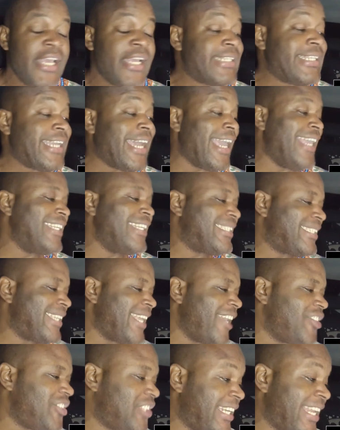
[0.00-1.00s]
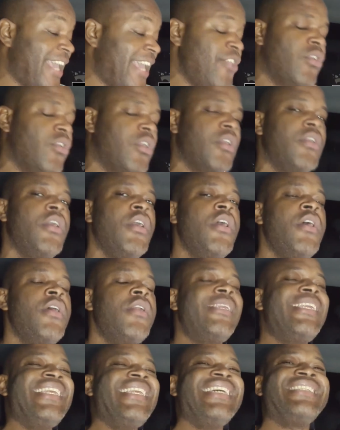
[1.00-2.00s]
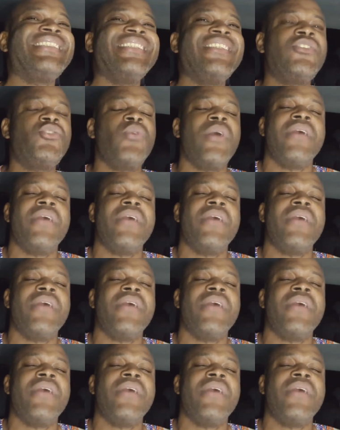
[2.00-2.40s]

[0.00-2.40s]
that he say shit that you can listen to